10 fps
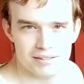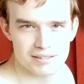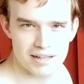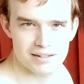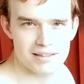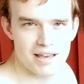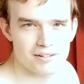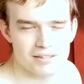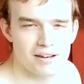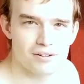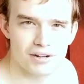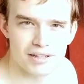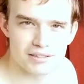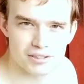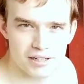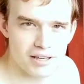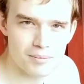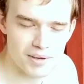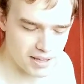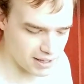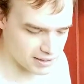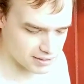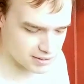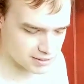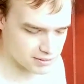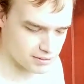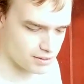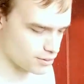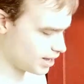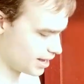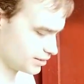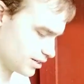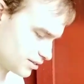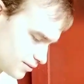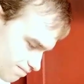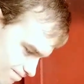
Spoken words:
Sanding the outside of the ring is tricky because you can't just